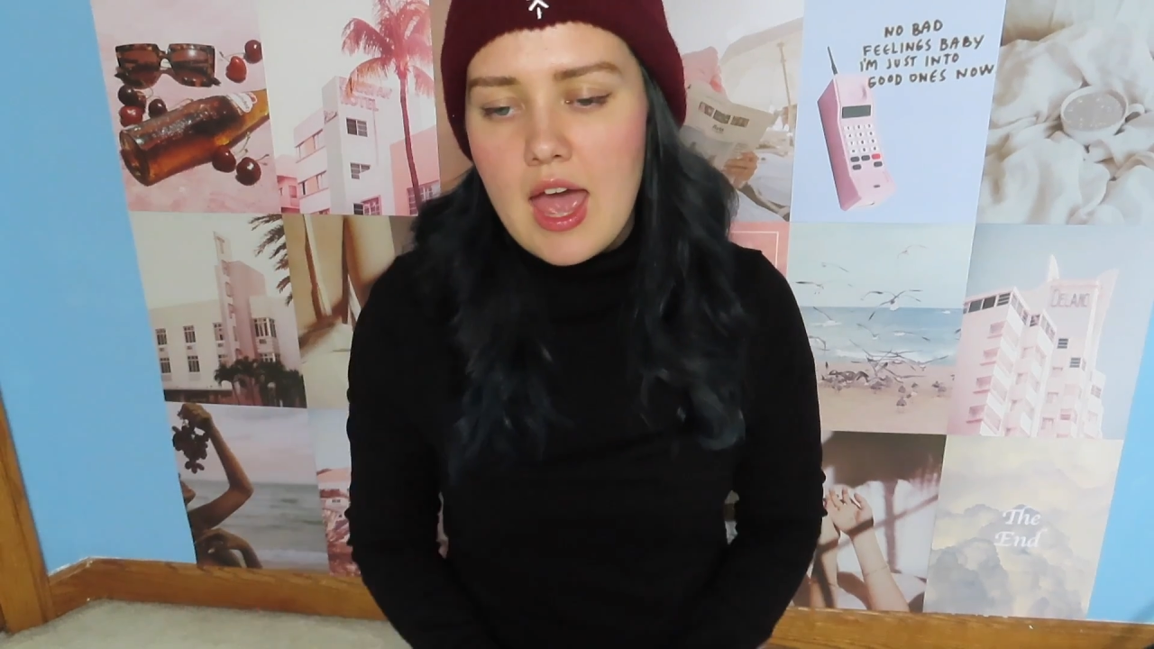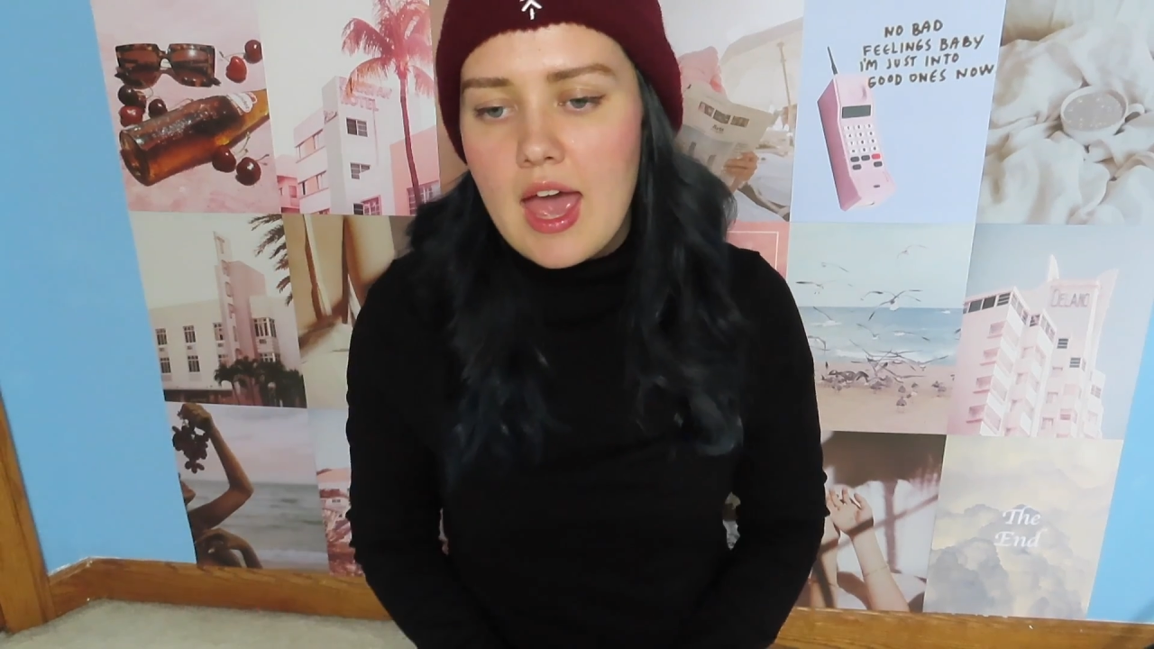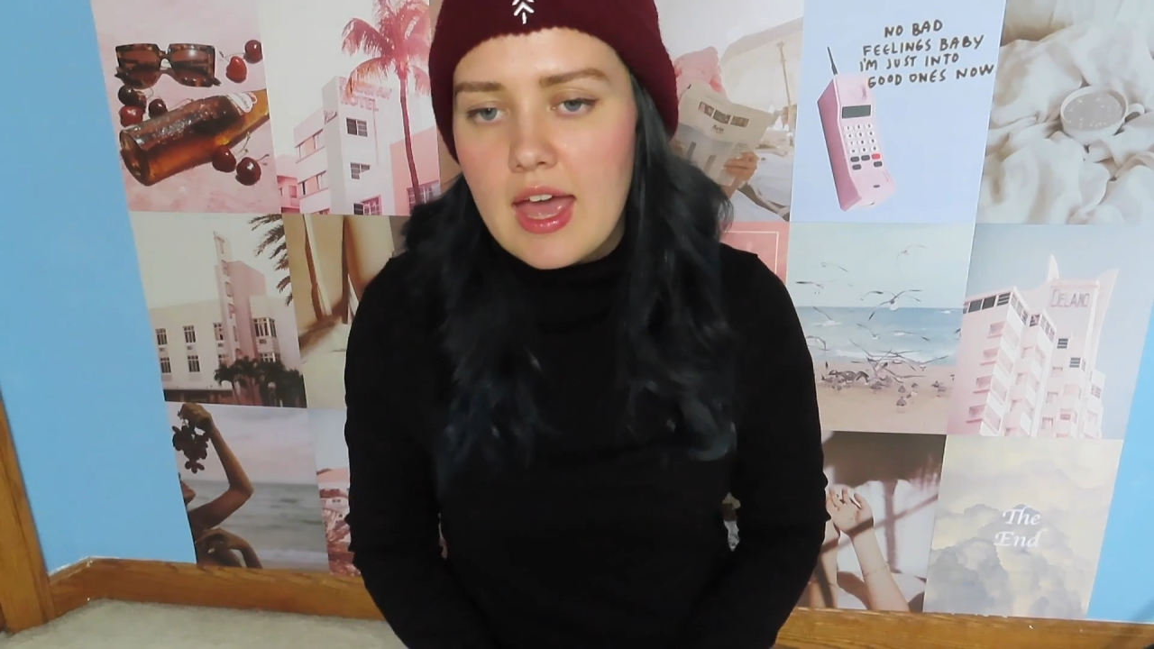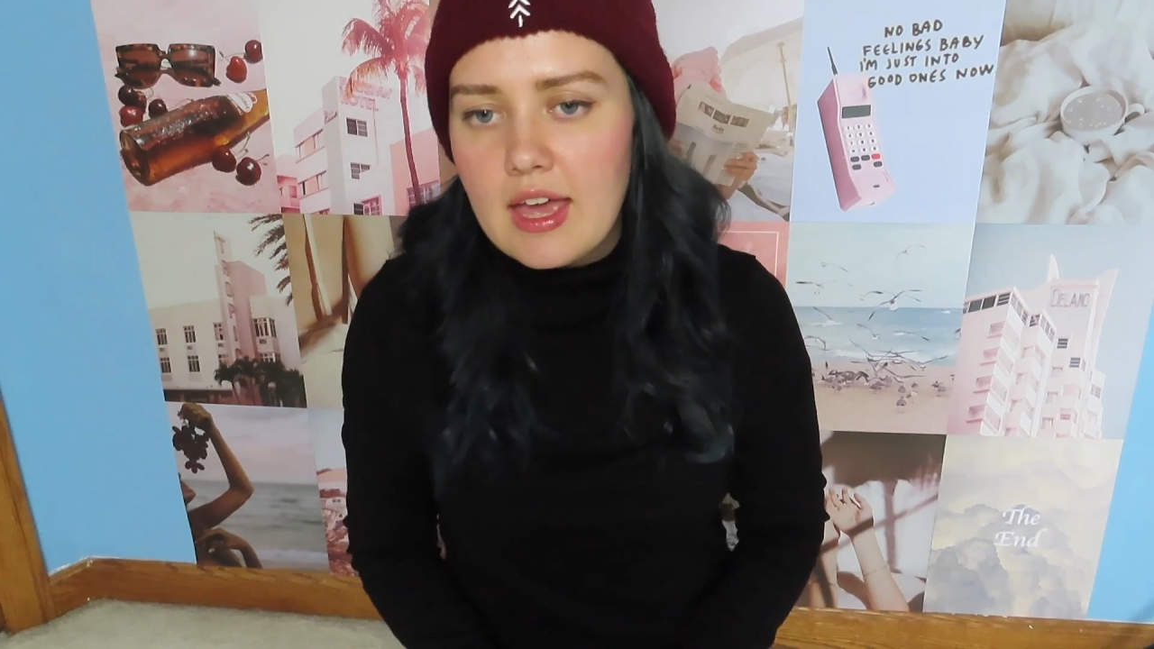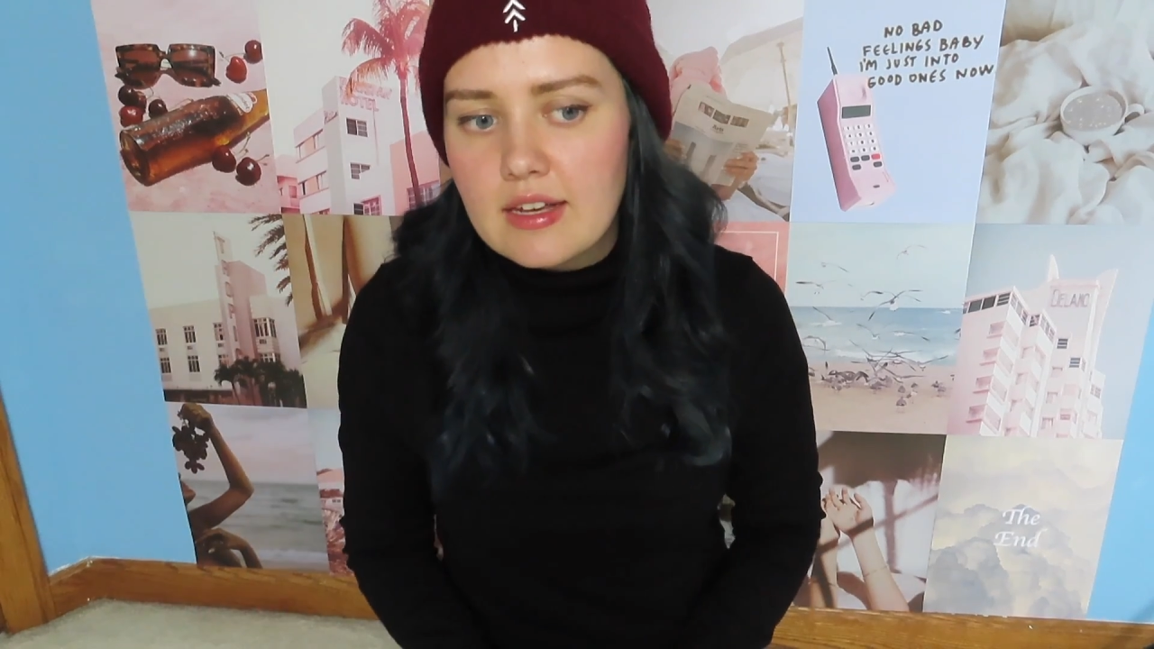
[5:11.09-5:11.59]

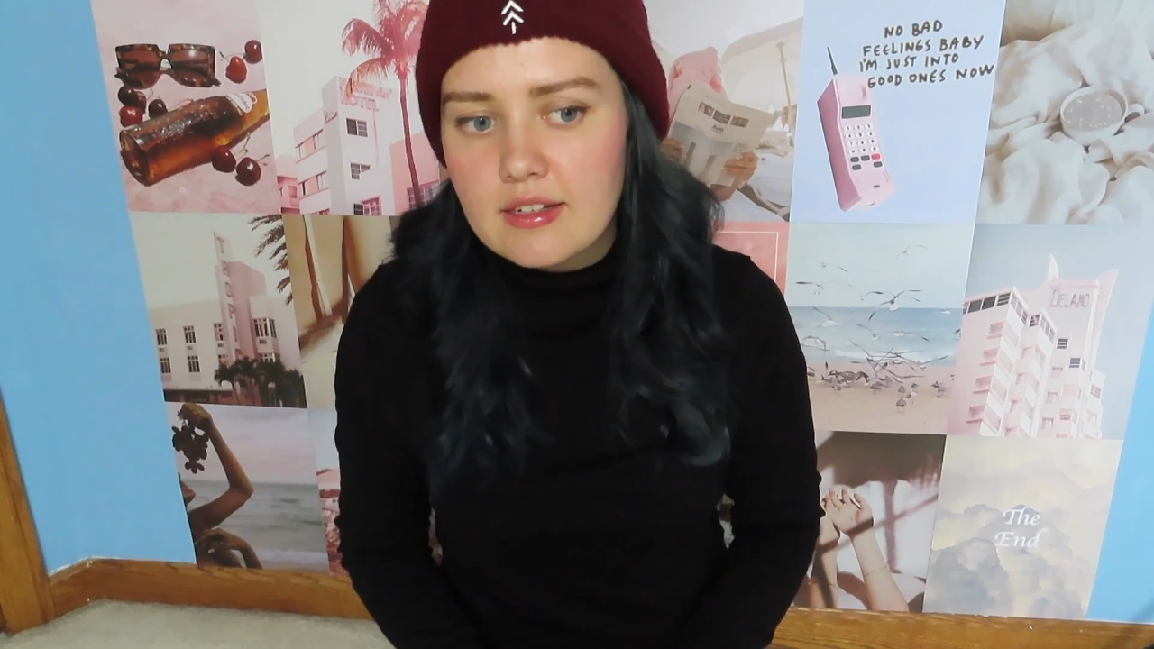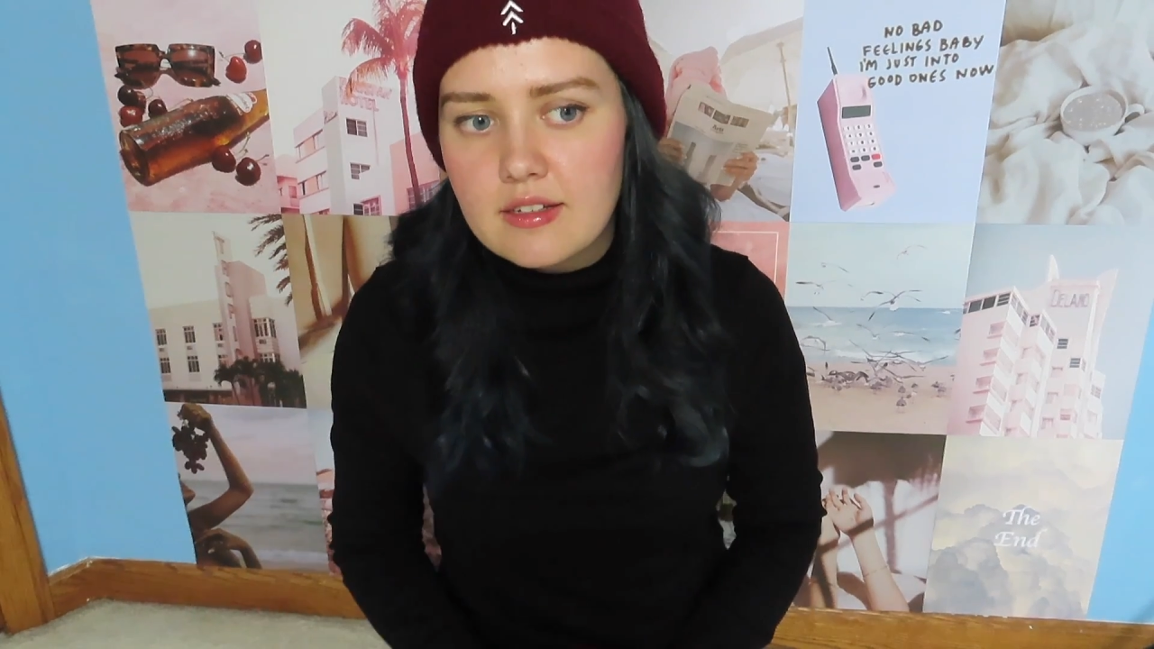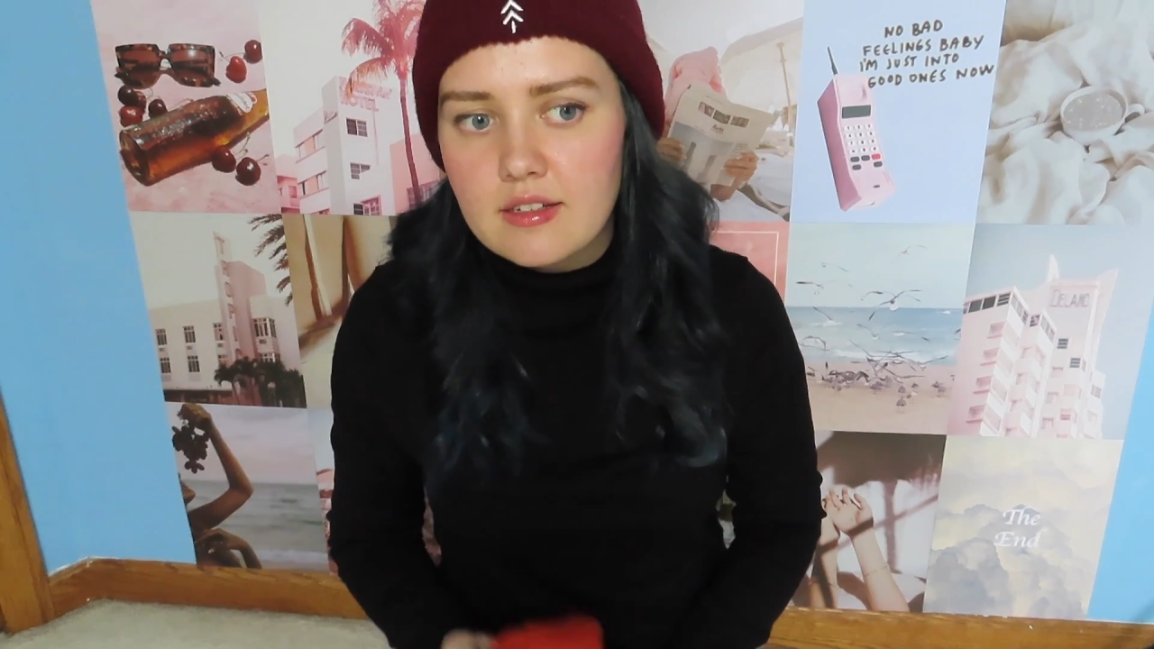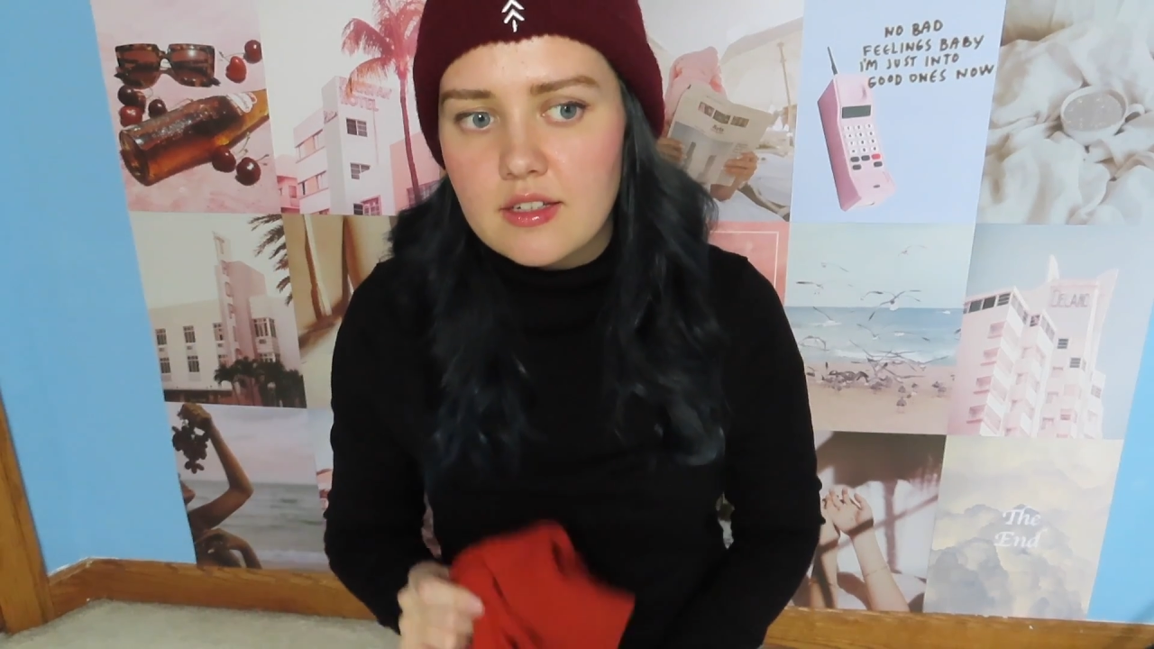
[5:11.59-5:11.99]
and